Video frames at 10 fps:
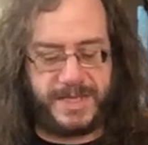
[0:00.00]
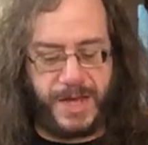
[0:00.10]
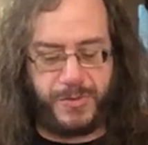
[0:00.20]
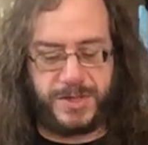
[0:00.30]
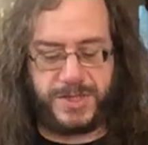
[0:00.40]

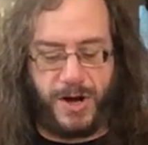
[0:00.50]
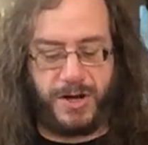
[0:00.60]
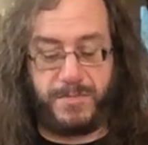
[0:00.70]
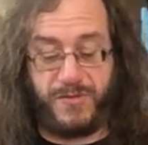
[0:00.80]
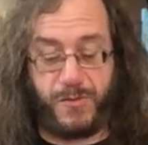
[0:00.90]
Danthres
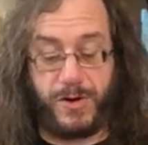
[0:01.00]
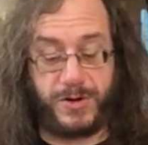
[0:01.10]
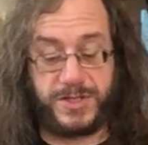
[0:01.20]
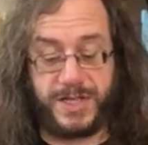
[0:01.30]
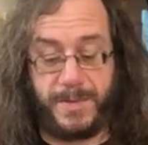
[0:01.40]
started before
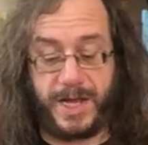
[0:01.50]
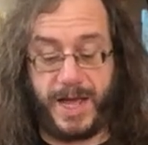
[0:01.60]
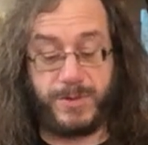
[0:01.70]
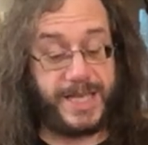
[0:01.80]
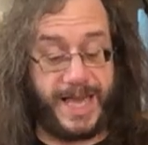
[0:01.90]
her stomach
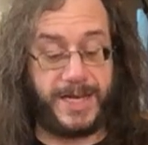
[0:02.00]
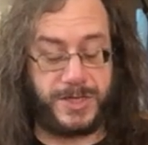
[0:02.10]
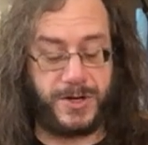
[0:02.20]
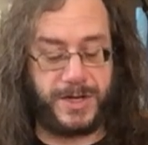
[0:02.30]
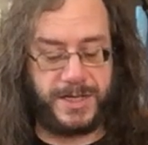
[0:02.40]
was
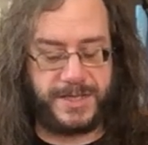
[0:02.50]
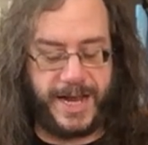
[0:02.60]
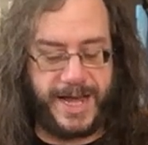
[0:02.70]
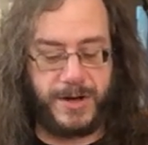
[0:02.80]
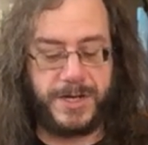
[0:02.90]
again turned
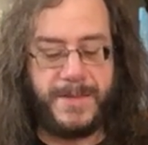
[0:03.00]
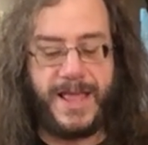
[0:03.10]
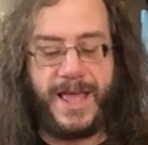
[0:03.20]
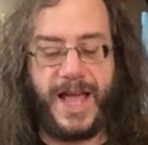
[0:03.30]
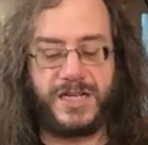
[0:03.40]
inside out,
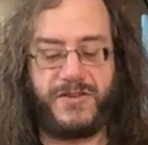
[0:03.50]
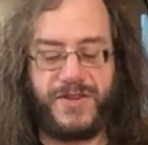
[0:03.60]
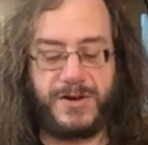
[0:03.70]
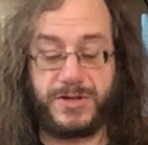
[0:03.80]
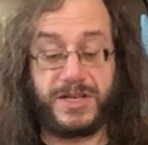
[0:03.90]
and she
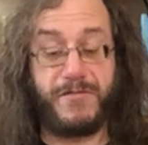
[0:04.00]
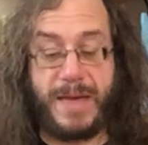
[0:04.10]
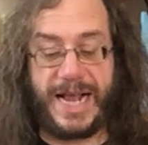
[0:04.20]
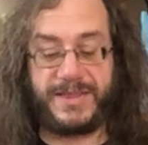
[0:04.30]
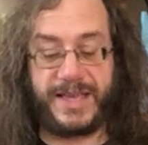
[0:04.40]
found herself
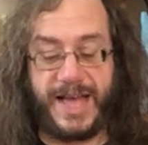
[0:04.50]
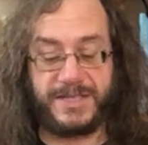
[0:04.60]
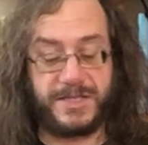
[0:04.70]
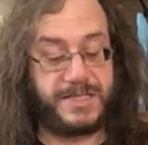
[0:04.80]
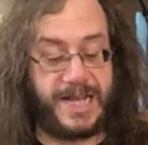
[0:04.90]
back at the
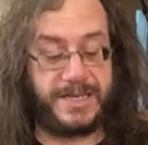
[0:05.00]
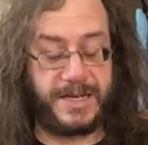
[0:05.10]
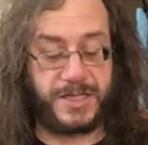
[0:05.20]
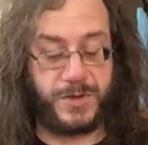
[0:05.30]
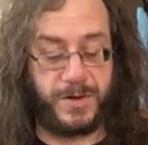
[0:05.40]
castle
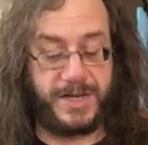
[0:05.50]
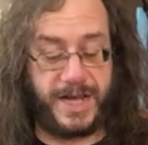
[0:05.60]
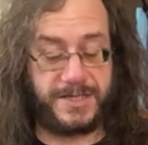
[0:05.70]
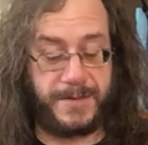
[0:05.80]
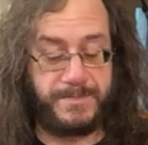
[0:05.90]
standing next to her
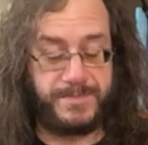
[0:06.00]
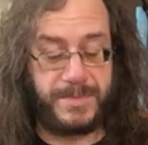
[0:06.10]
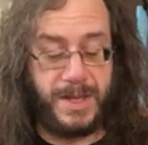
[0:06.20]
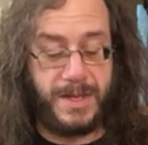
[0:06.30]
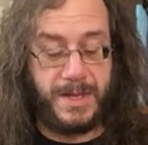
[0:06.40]
desk.
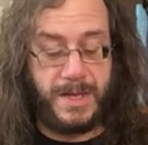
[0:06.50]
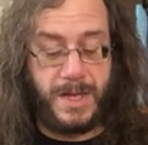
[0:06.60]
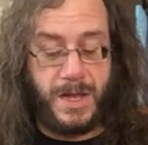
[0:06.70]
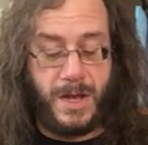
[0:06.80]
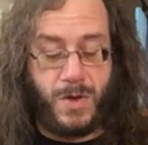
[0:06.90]

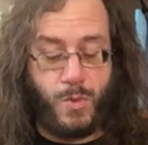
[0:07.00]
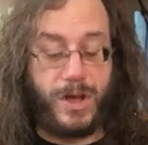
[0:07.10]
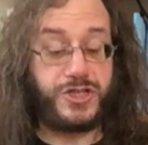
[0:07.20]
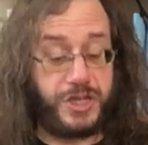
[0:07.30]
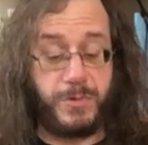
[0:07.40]

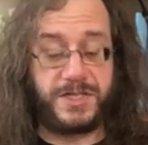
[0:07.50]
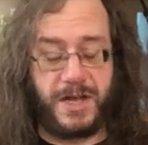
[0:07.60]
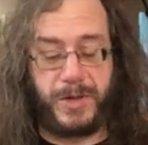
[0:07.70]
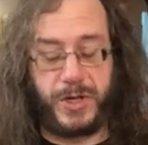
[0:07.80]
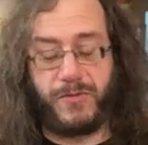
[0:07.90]
While she was
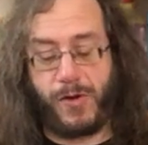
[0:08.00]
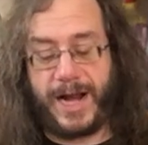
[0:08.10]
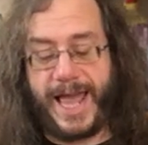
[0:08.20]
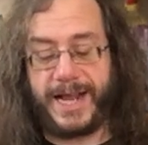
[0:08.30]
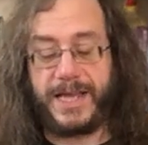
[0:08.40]
doubled over
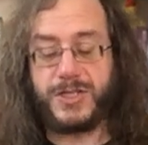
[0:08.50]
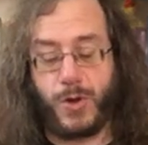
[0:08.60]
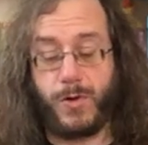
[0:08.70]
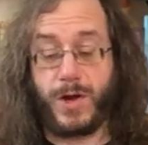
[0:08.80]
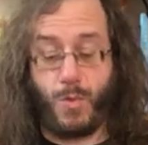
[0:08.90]
in agony,
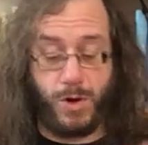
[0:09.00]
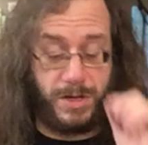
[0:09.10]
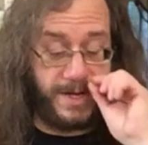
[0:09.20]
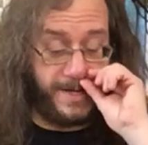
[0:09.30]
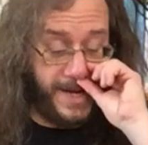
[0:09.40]
Torin
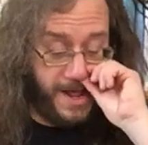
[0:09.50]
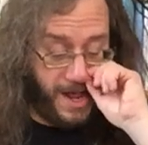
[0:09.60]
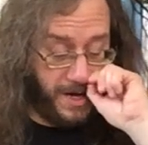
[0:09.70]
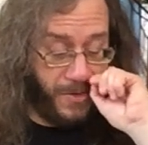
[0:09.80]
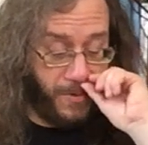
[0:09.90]
whirled on, De-
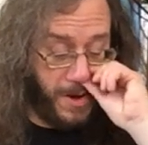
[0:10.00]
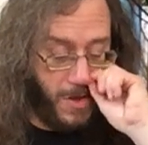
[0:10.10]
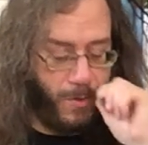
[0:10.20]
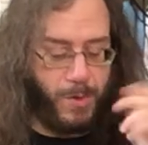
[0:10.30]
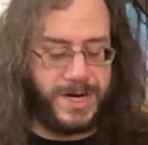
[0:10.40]
on Ithrin.
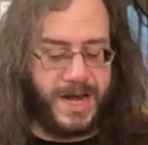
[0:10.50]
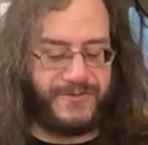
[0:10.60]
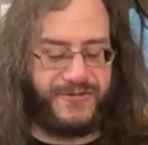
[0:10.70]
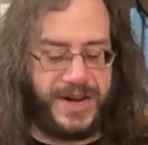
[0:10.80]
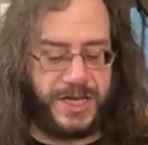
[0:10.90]
We were
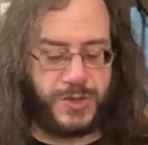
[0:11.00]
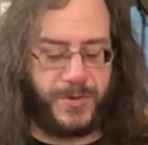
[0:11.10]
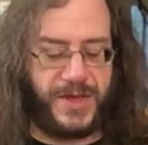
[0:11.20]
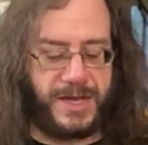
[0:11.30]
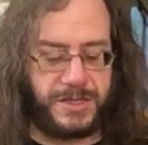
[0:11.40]
not finished
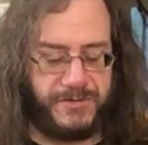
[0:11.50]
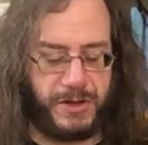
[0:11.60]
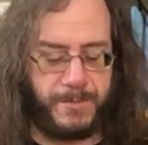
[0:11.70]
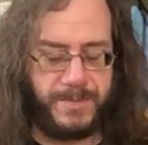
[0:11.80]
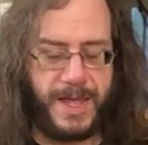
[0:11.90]
with the
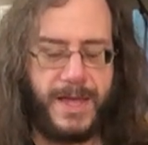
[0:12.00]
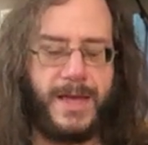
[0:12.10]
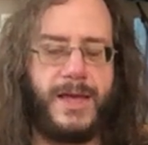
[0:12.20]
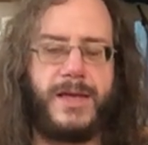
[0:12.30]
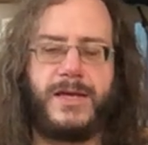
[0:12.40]
interview.
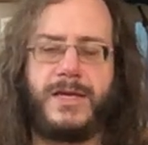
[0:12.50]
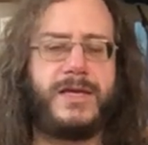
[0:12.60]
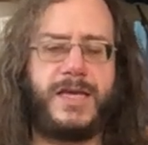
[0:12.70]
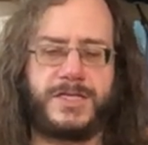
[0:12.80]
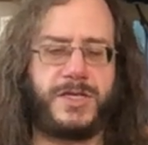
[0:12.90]

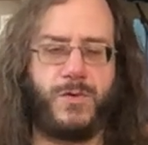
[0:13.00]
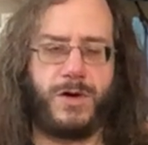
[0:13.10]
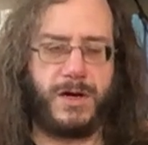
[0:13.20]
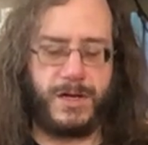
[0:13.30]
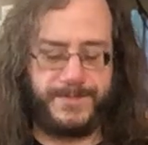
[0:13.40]
Yes, you
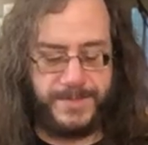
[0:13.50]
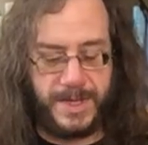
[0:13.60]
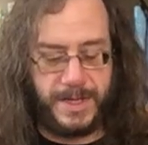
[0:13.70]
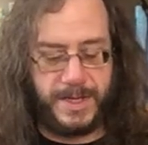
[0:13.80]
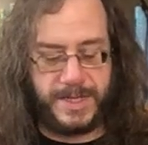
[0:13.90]
were,
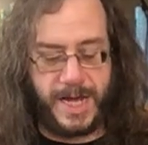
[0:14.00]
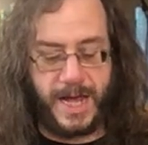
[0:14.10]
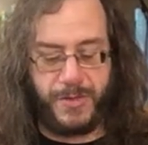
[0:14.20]
De-